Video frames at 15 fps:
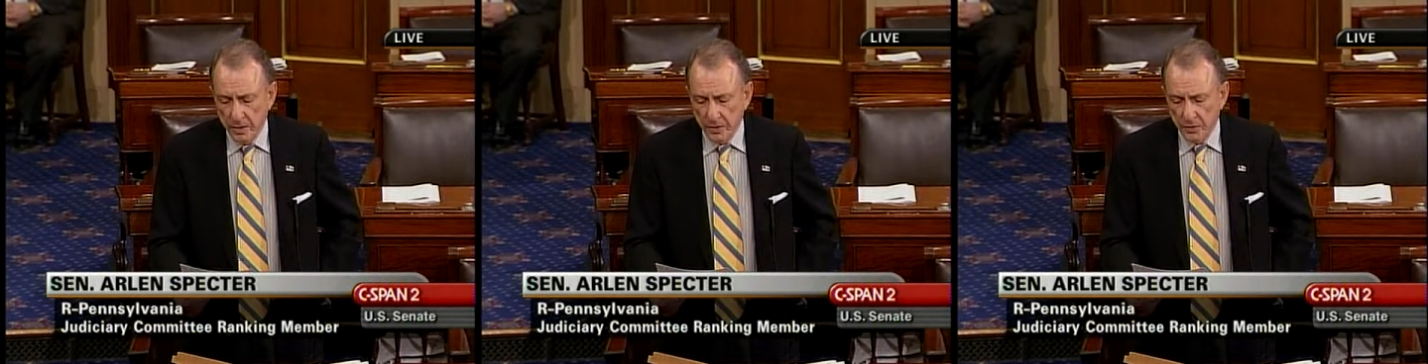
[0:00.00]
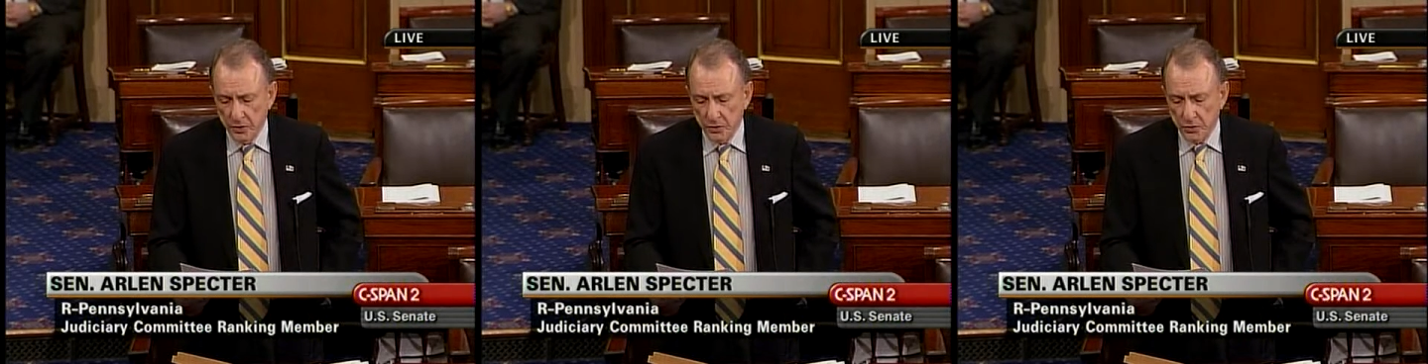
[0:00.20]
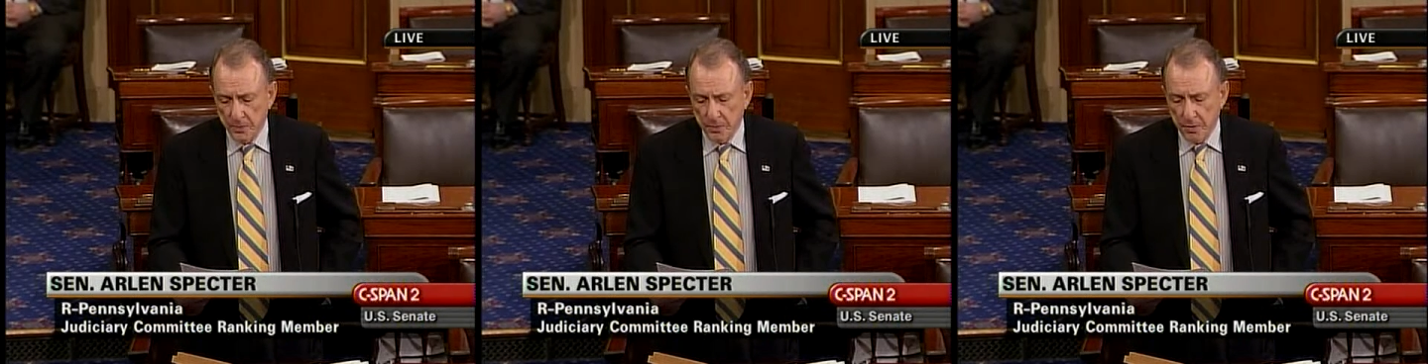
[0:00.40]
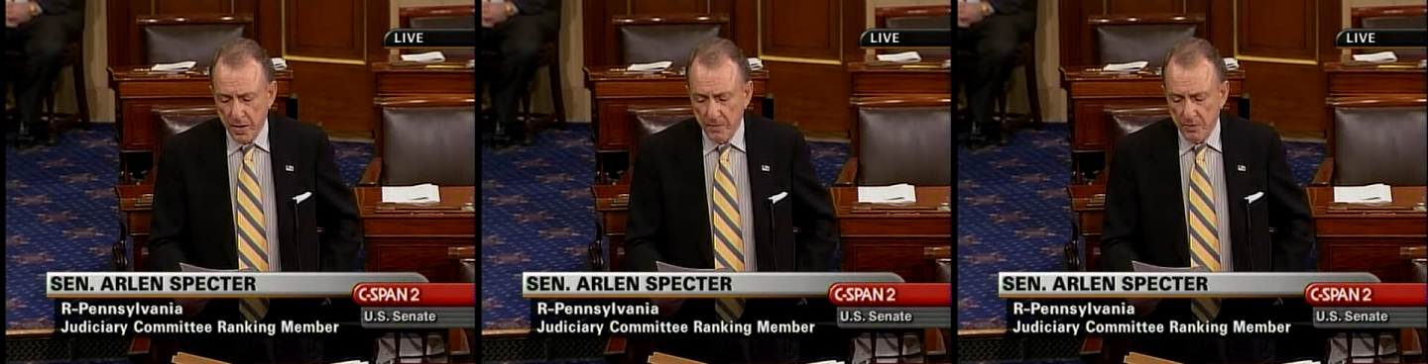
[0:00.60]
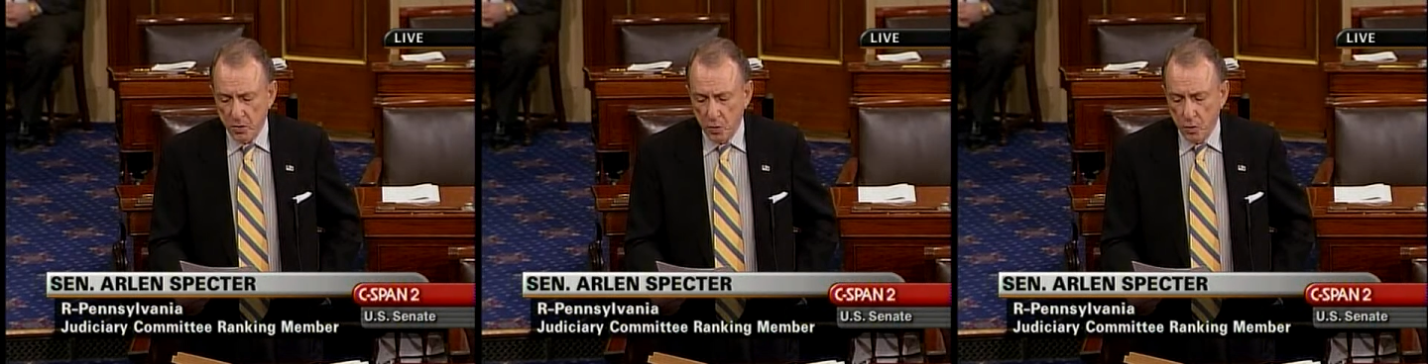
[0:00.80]
the
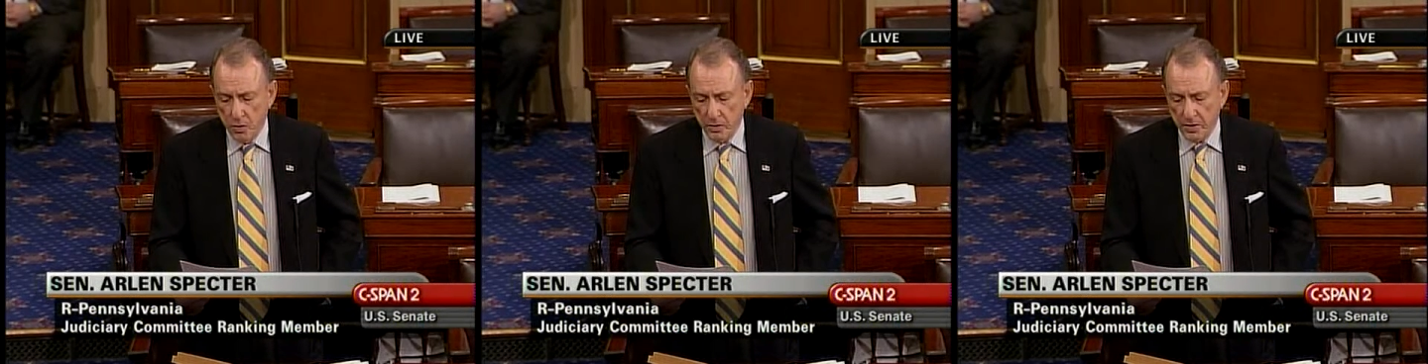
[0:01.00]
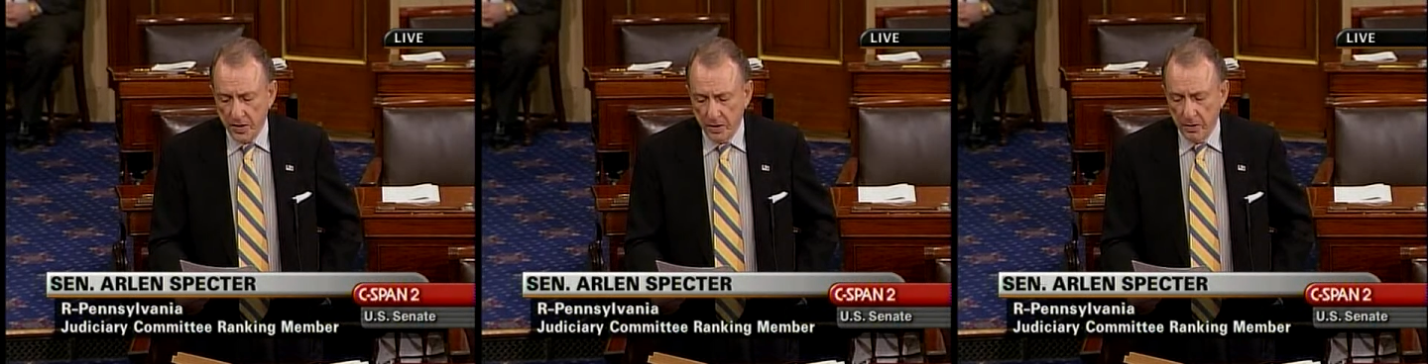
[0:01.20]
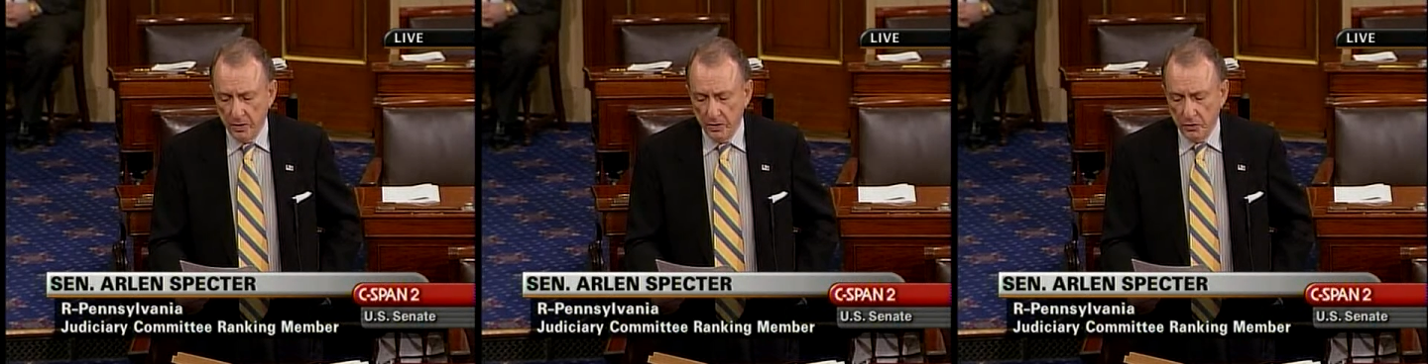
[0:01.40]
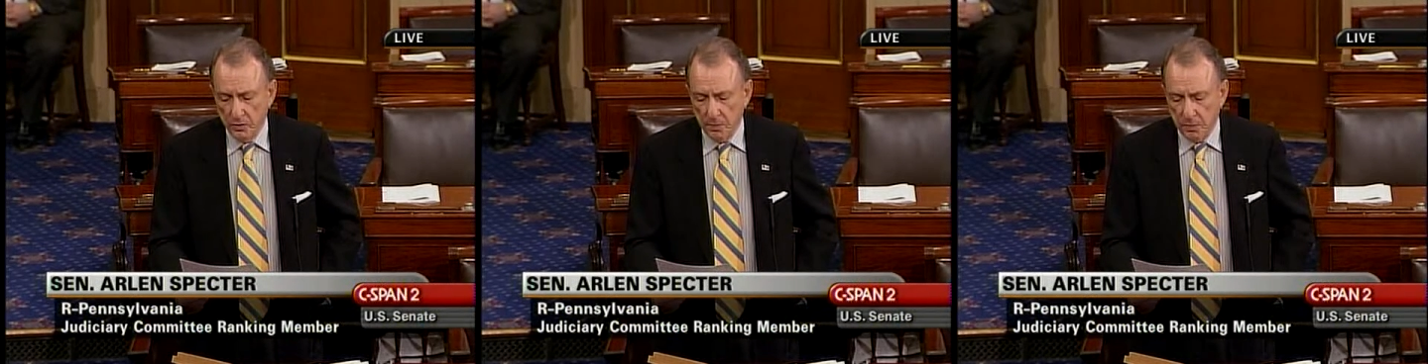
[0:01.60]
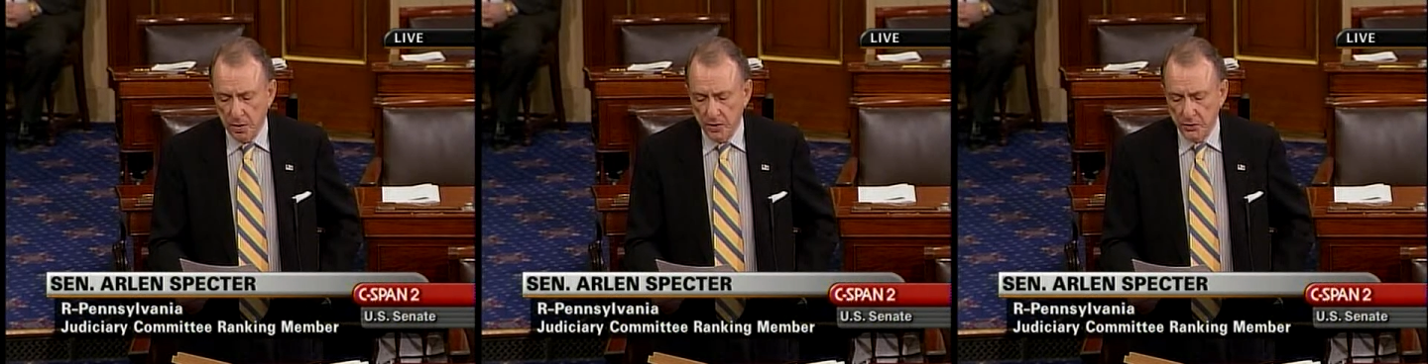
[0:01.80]
Supreme Court held that
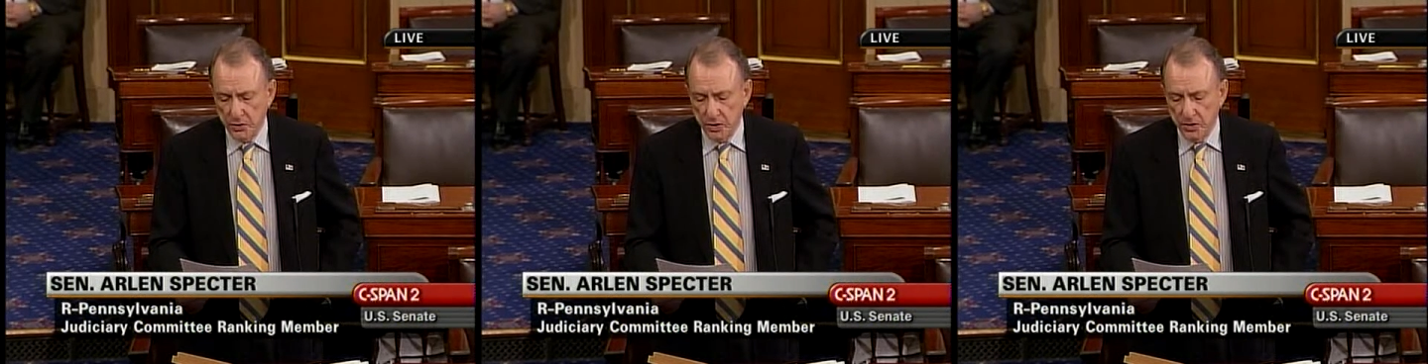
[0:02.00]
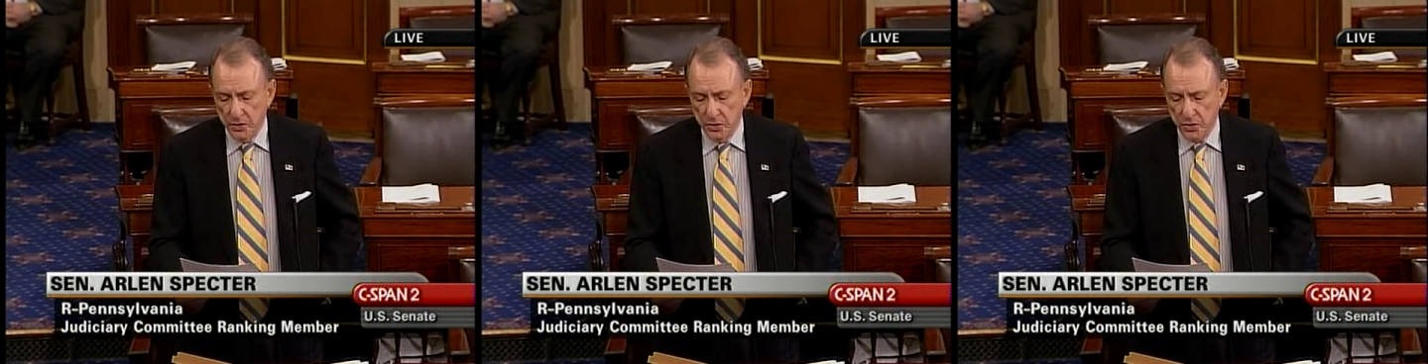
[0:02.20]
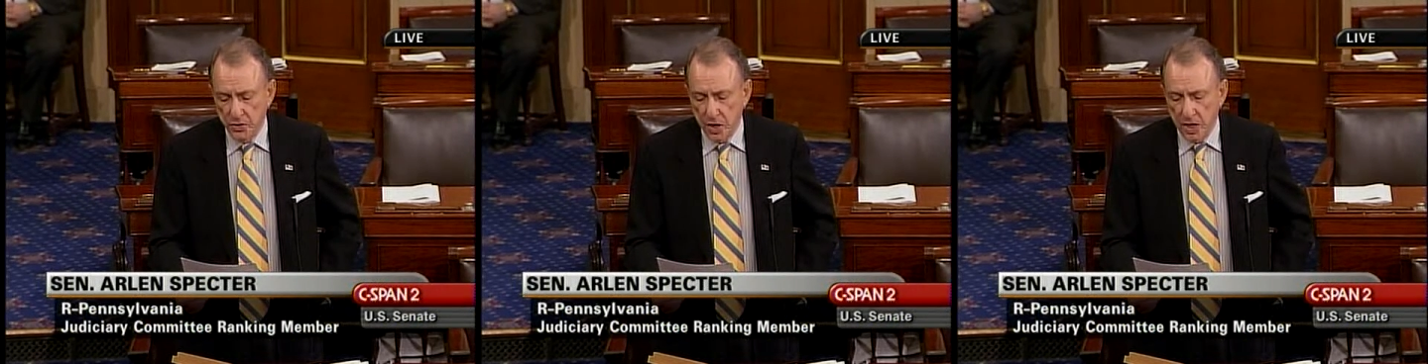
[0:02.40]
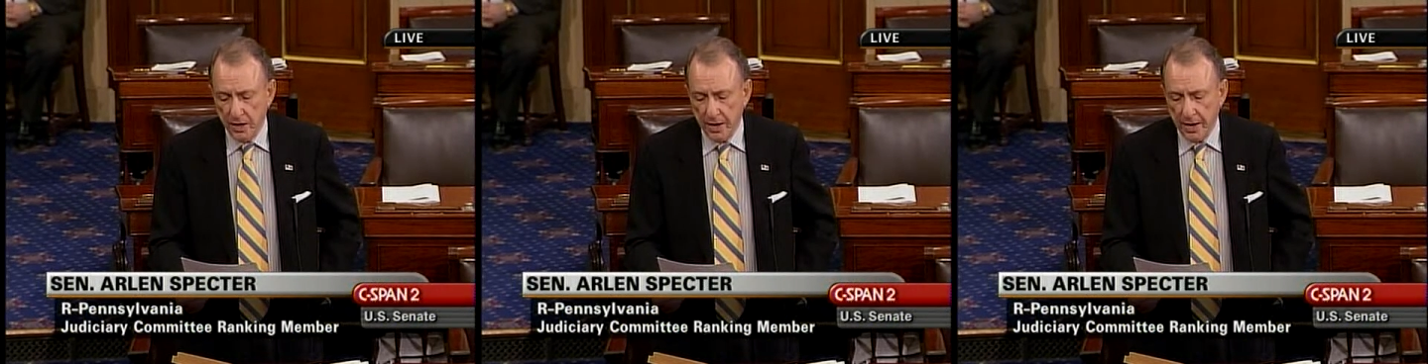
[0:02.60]
the President does not